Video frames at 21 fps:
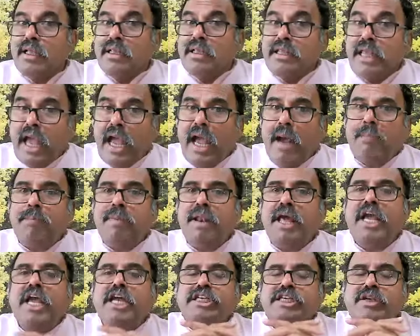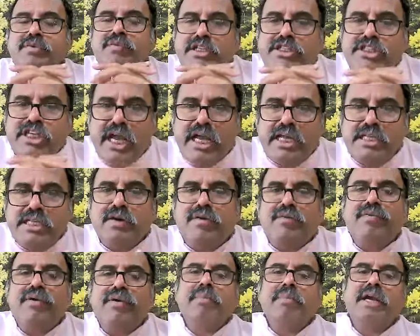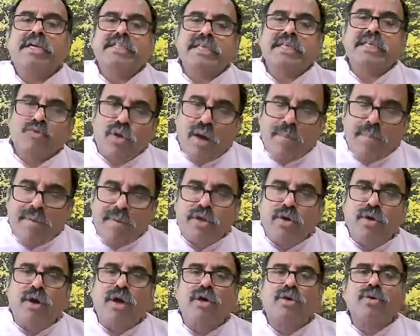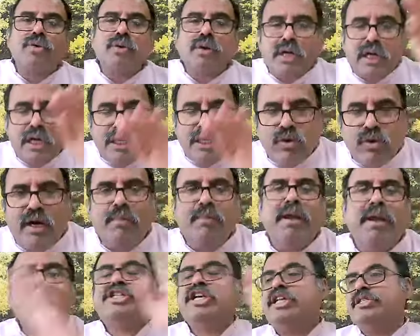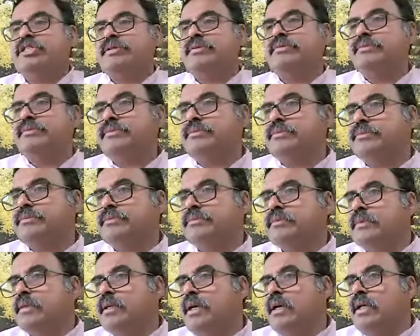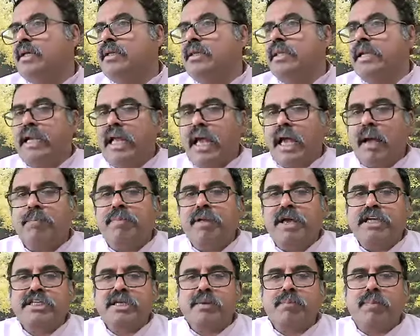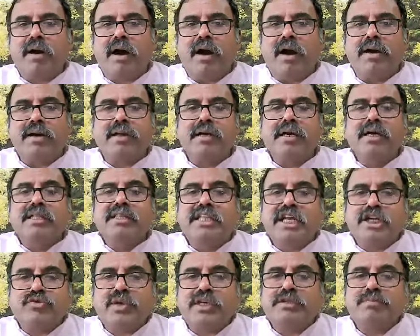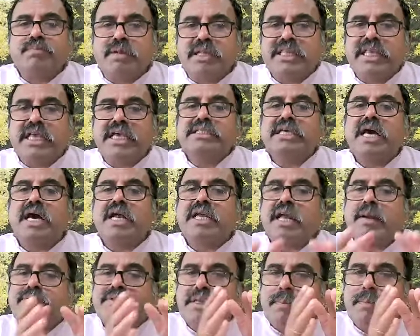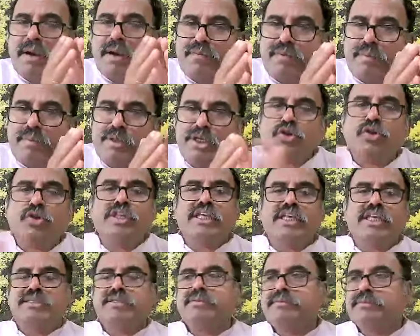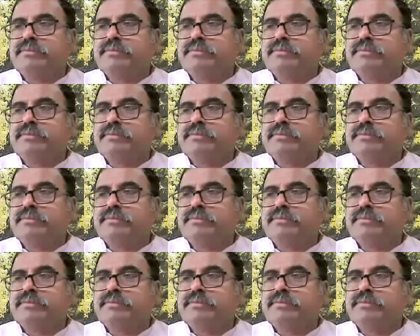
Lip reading: The application will change from, let's say, Dwapara Yuga to Kali Yuga may change. That application part, that's why Smritis are kept separate from the Shrutis.